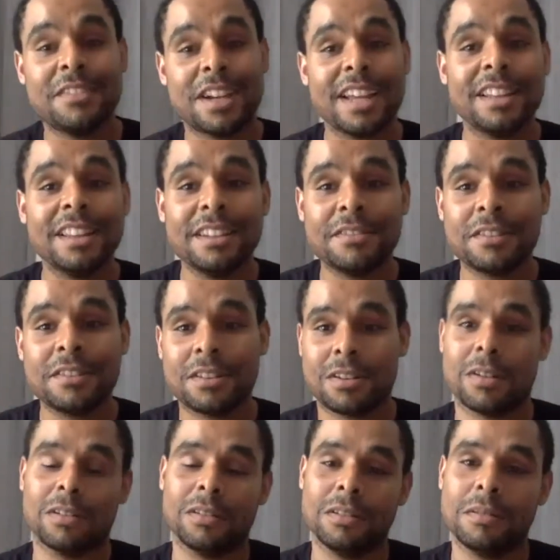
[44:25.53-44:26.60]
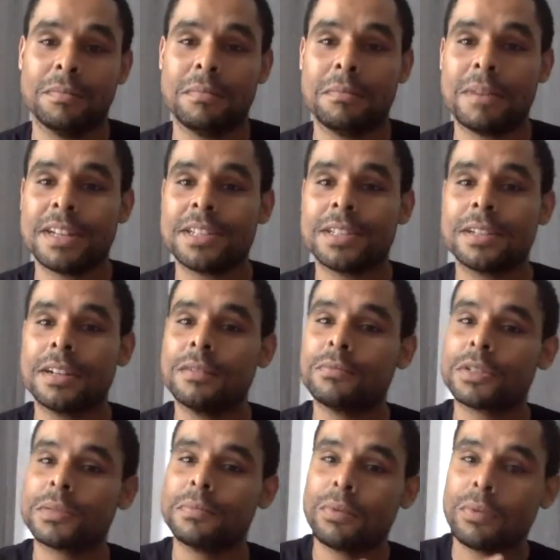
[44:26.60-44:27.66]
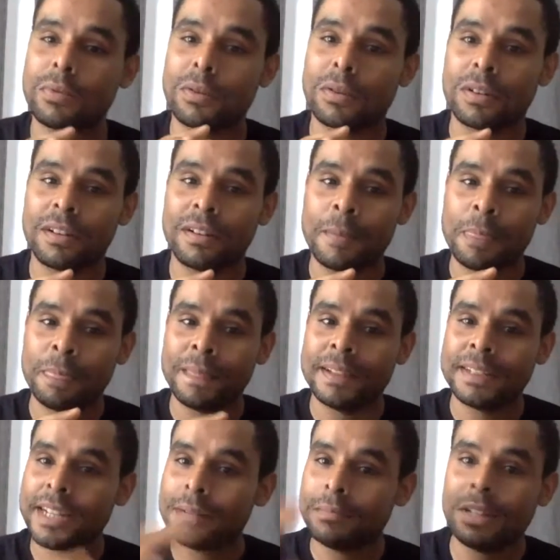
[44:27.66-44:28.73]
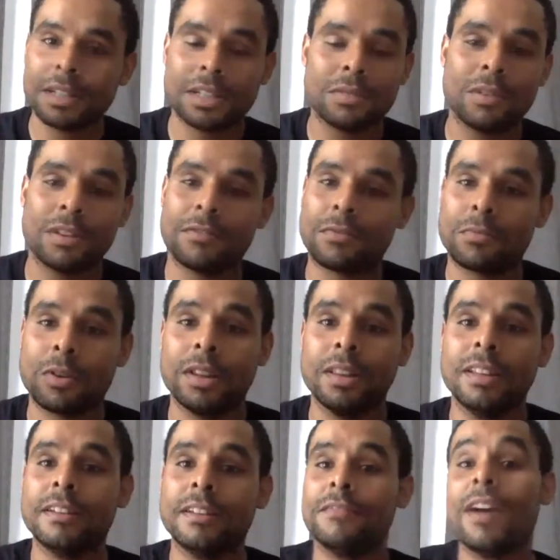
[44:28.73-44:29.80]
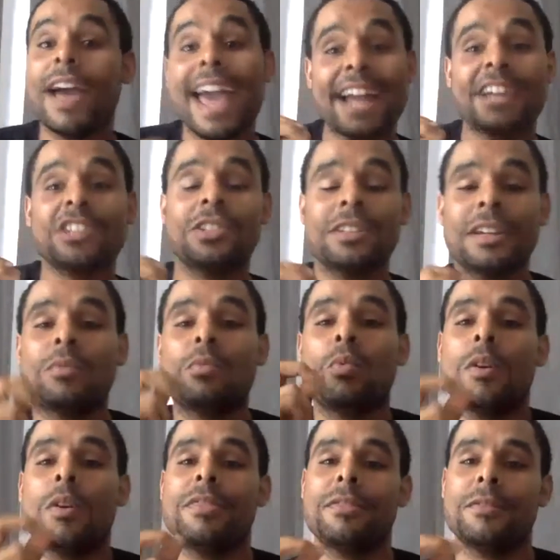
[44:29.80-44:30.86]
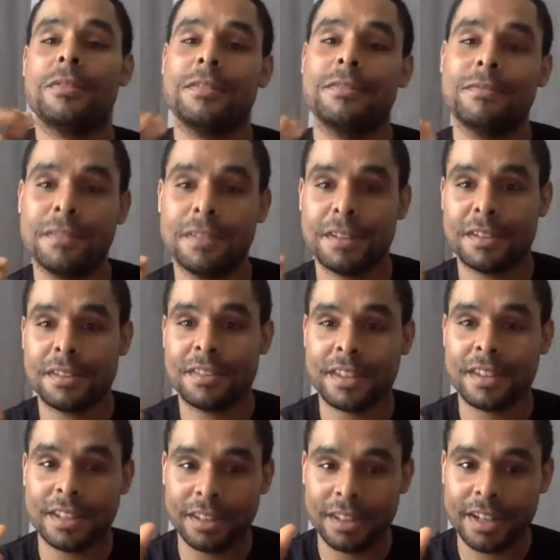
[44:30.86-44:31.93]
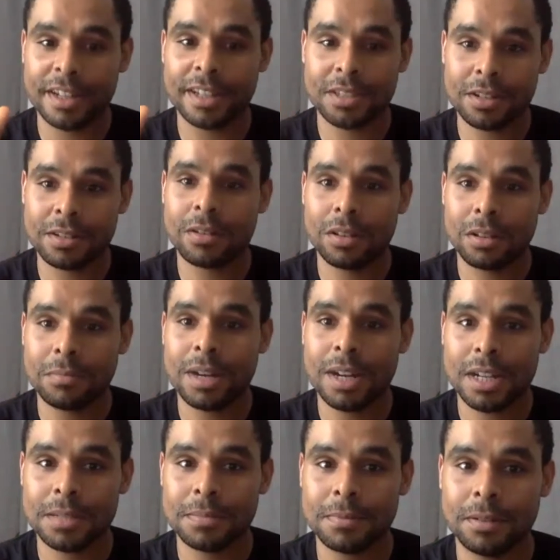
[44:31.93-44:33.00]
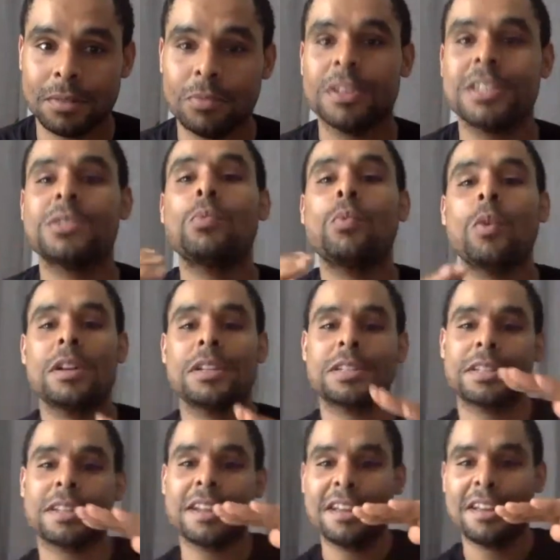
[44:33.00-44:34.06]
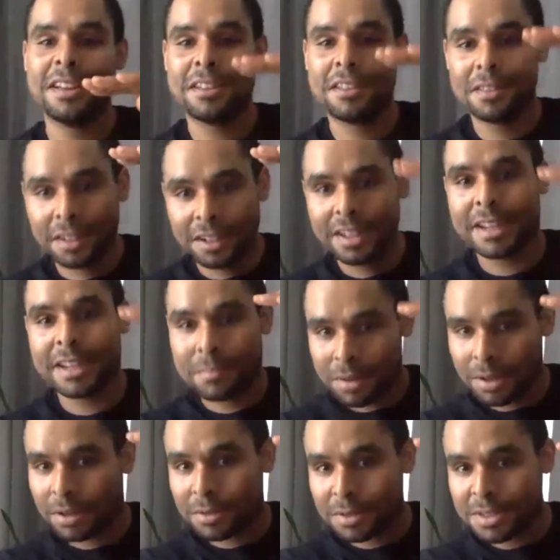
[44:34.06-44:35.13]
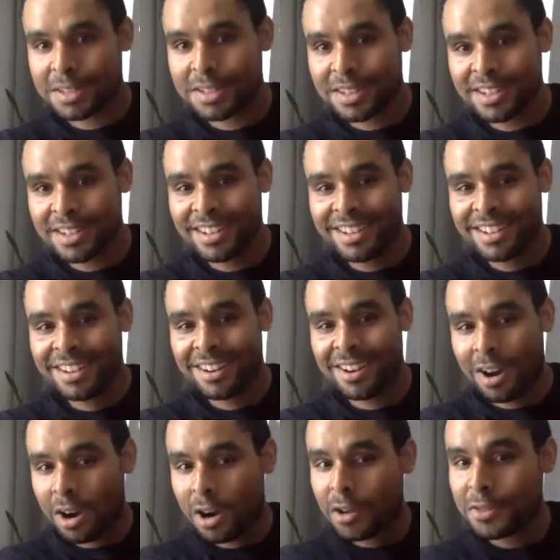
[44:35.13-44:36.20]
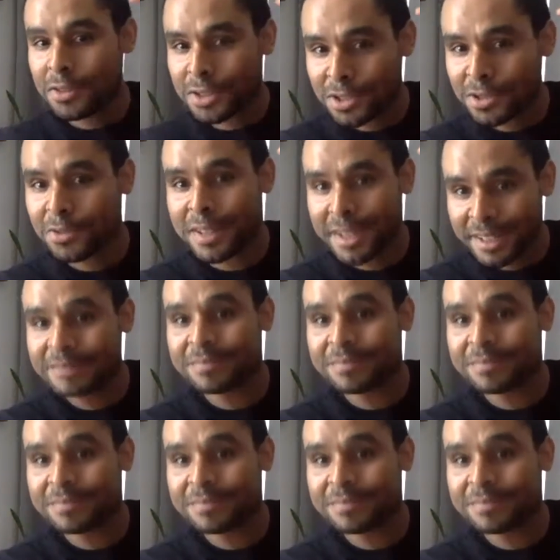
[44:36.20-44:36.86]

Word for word: I live in Harlem. My son was born 10 blocks away from where I live, actually on 135th and Lenox at Harlem Hospital, which was the lamppost on the street.